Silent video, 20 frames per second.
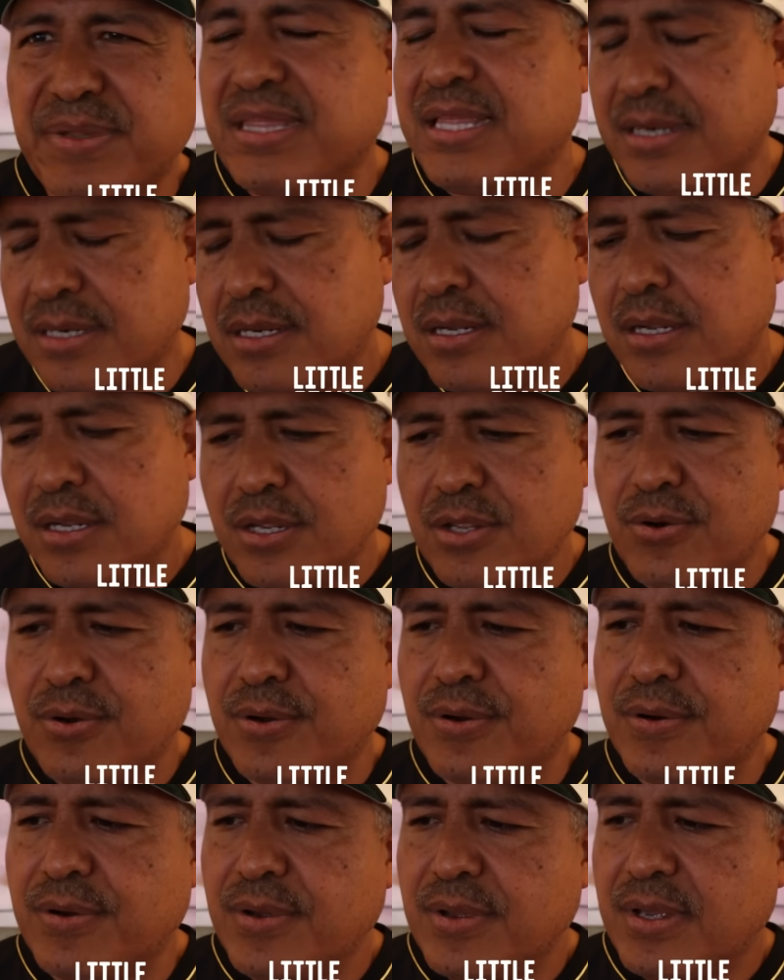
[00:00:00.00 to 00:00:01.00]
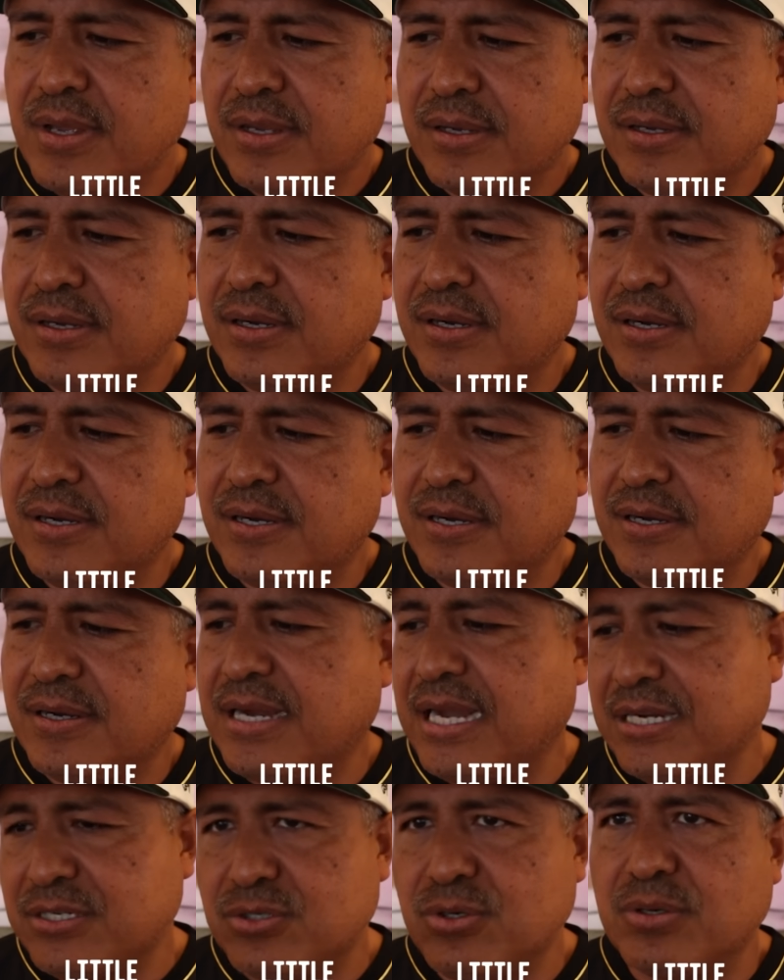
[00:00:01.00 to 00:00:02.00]
But then, you know,
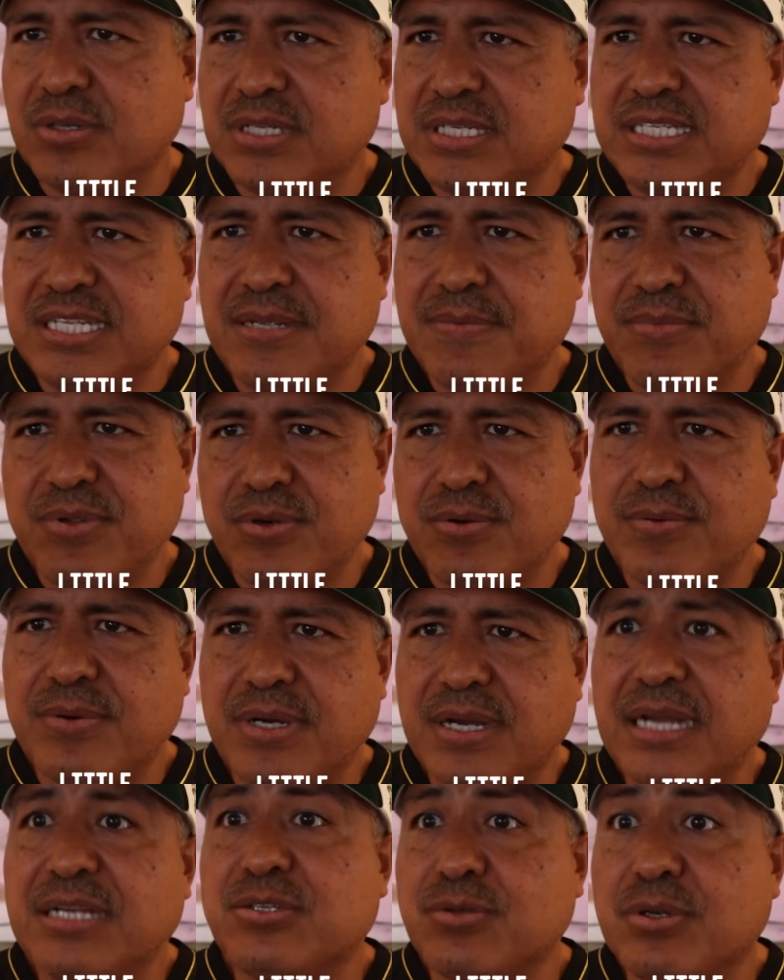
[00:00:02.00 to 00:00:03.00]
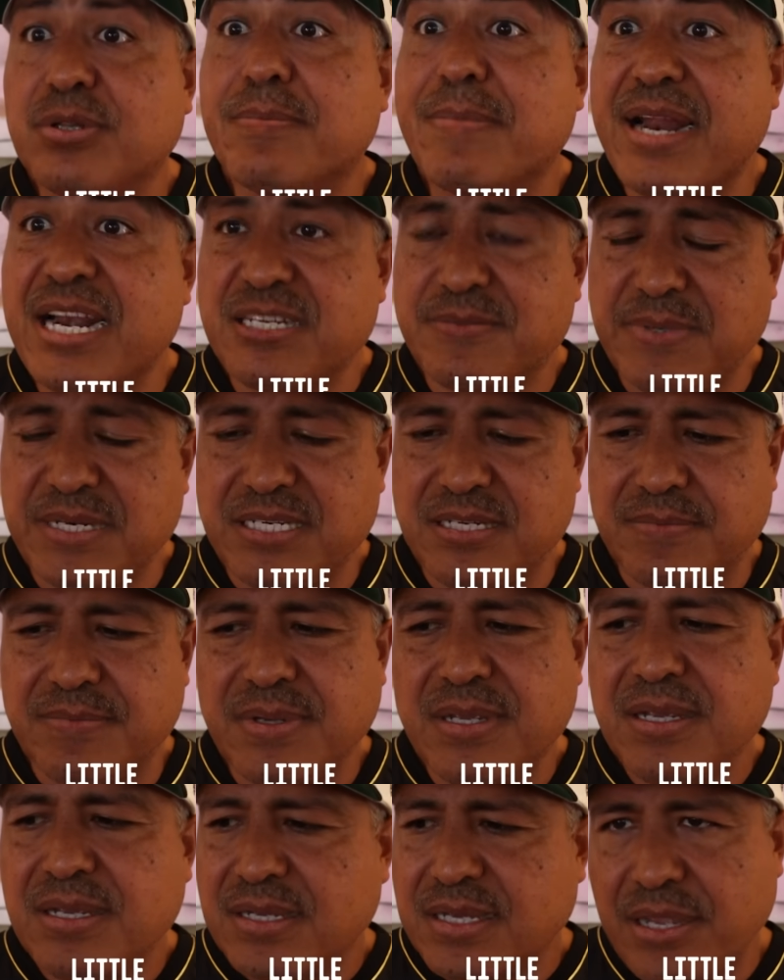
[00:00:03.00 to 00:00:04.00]
I told the team, you know what? I told the management team,
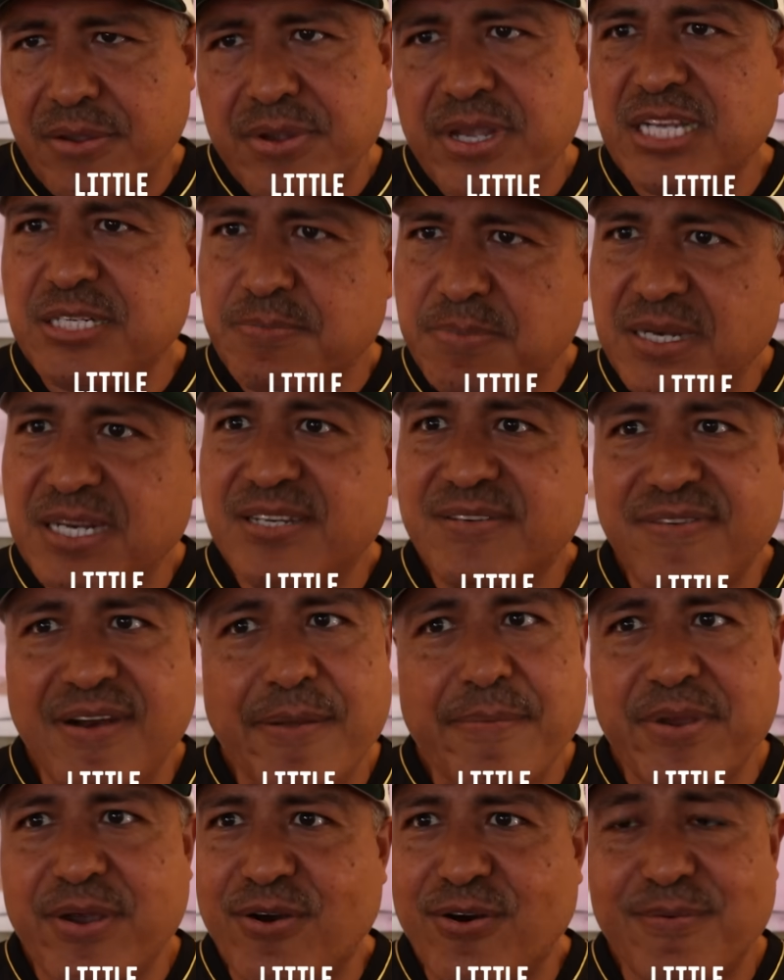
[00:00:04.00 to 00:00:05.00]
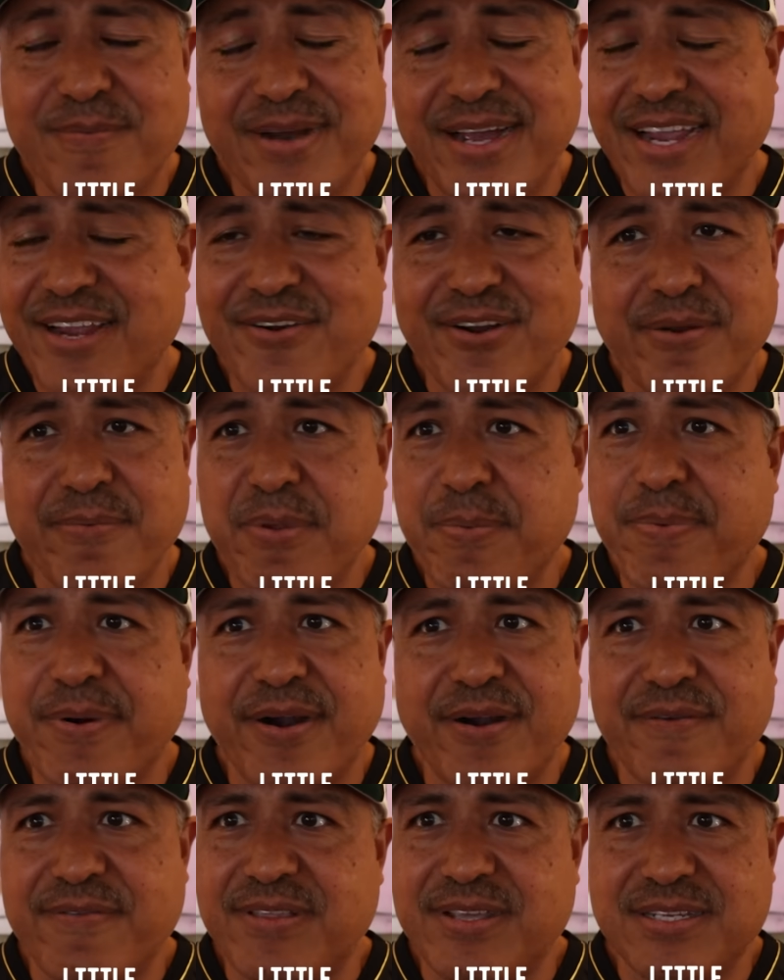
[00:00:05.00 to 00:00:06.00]
can you guys please fly me home? I ain't gonna be
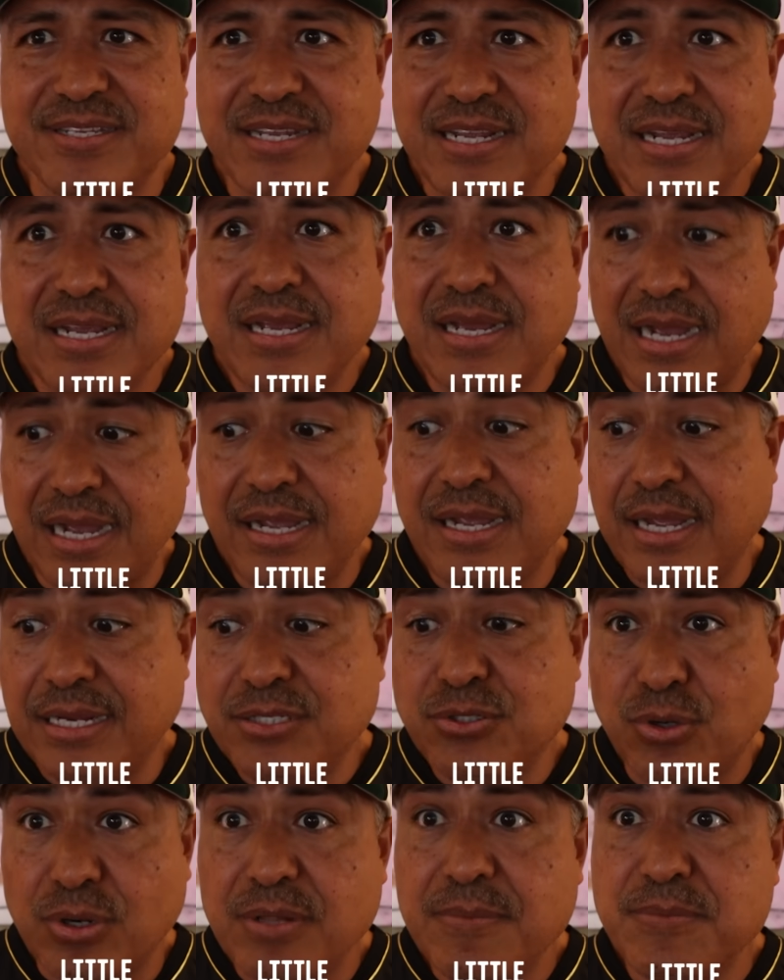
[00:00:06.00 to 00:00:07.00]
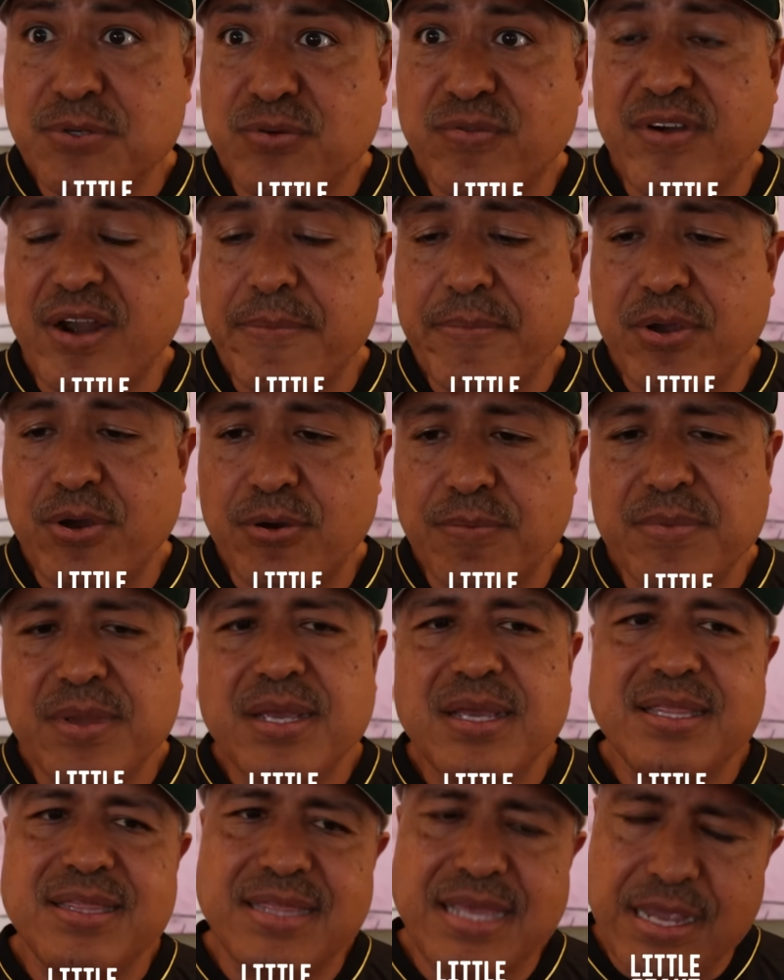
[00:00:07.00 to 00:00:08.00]
part of this. I told them to fly me home.
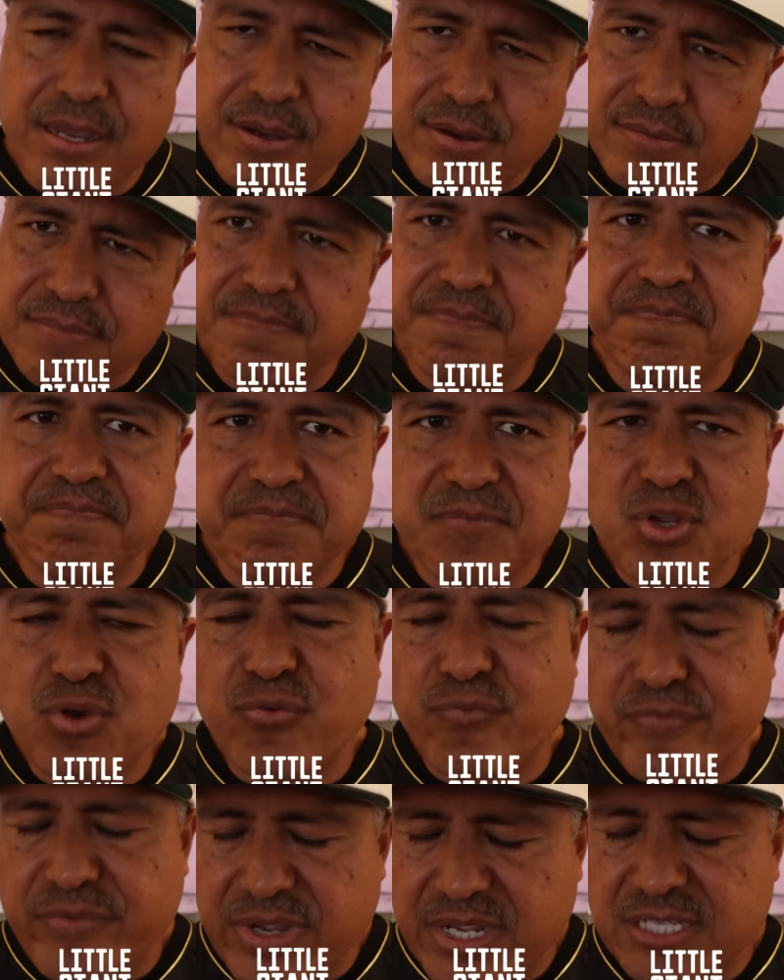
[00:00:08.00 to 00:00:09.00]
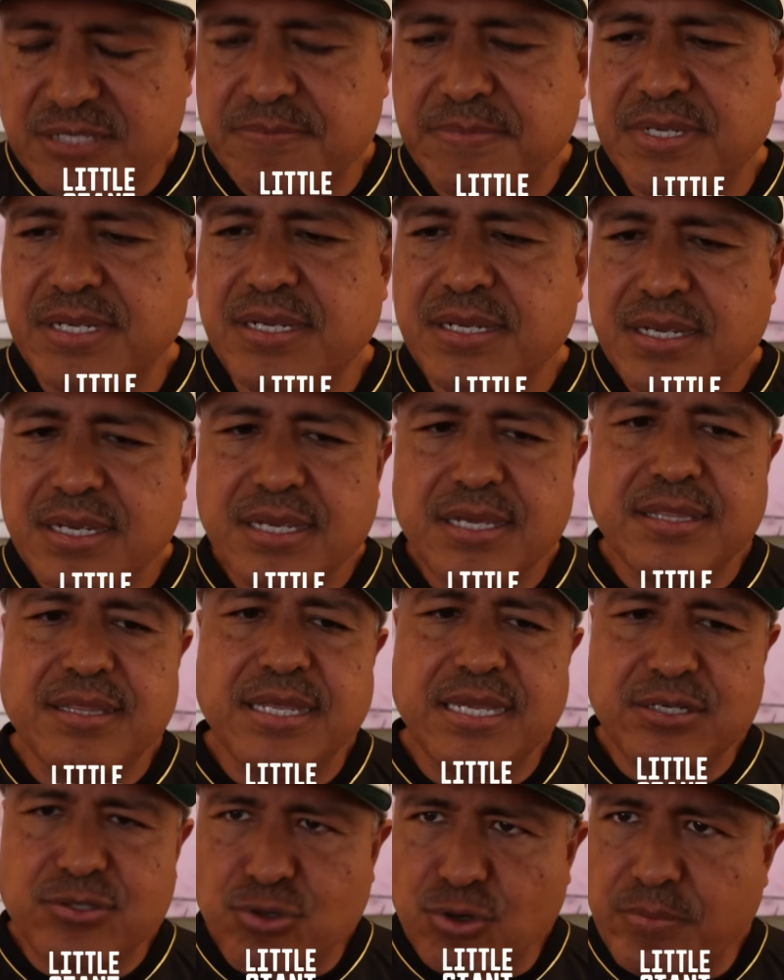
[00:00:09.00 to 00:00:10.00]
They convinced me.
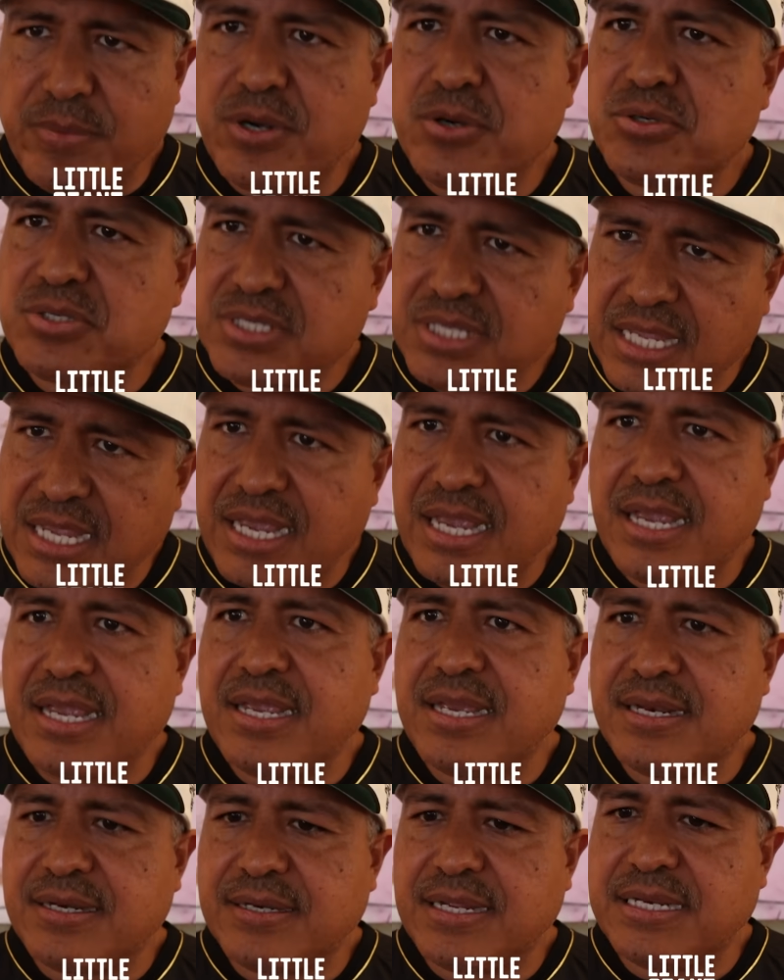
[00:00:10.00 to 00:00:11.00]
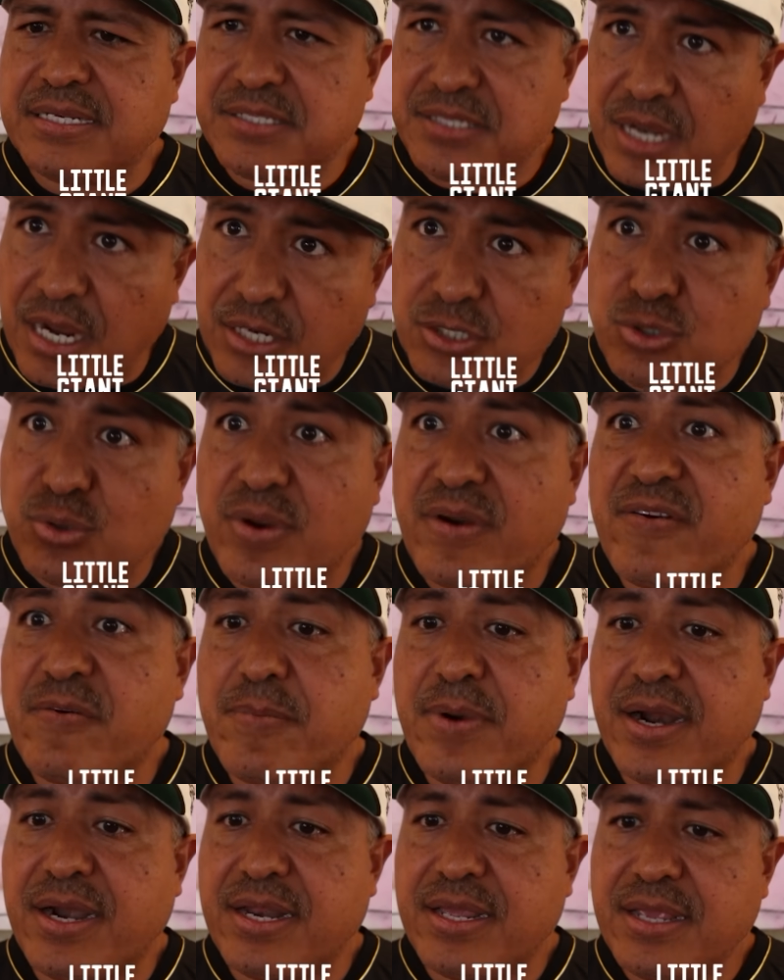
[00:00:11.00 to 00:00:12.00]
They told me to stay and talk to
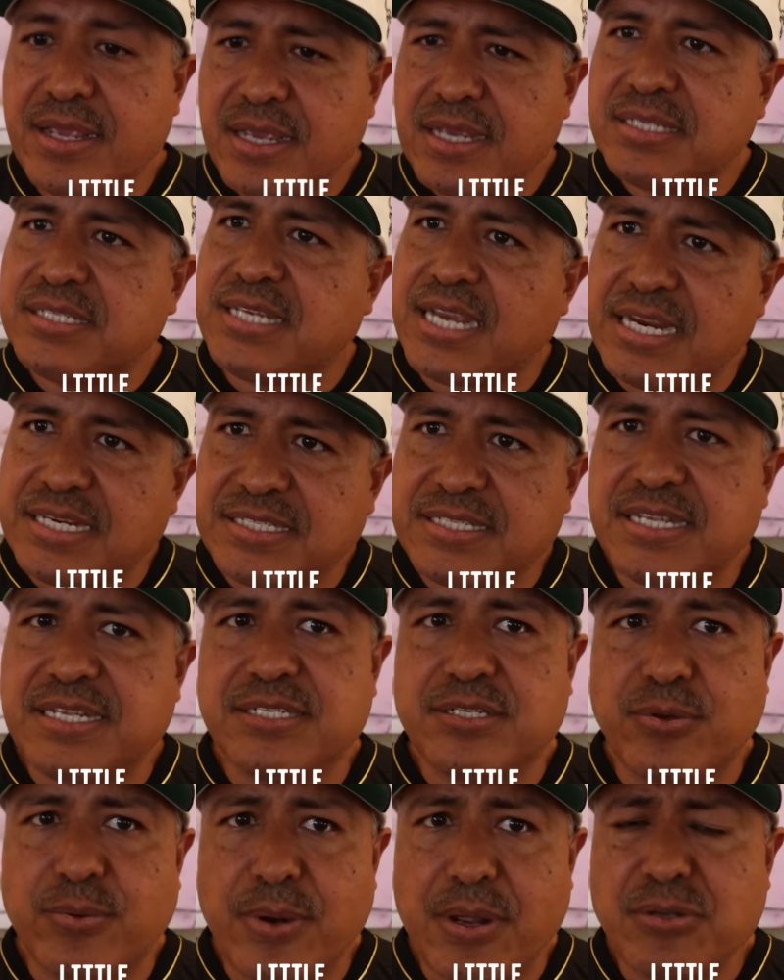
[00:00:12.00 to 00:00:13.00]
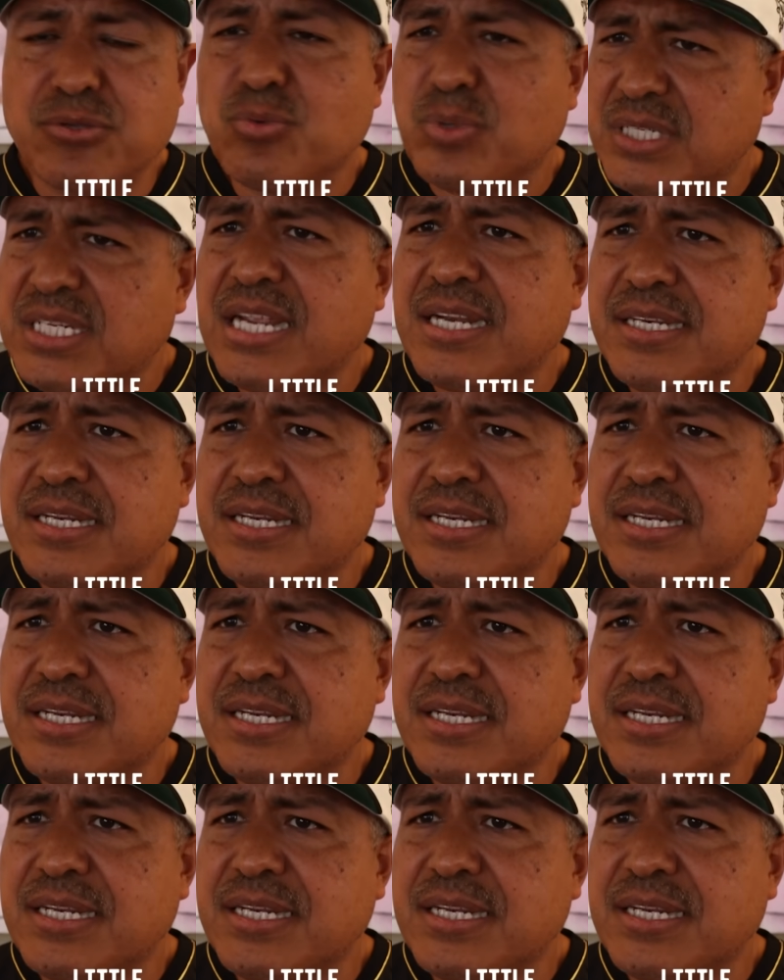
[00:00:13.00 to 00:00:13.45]
everybody, change things around, which I